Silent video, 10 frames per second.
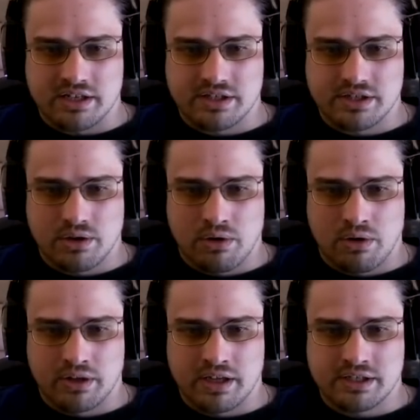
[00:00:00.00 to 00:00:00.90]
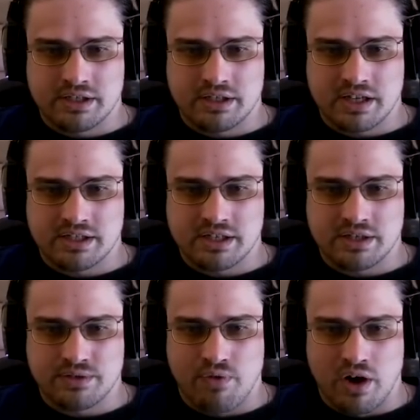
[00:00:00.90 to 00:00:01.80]
So that's
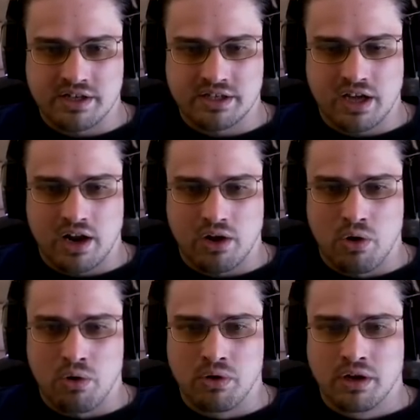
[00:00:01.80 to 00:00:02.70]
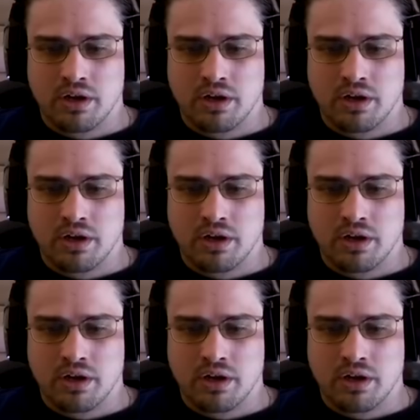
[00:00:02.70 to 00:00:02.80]
as far as it's gonna go.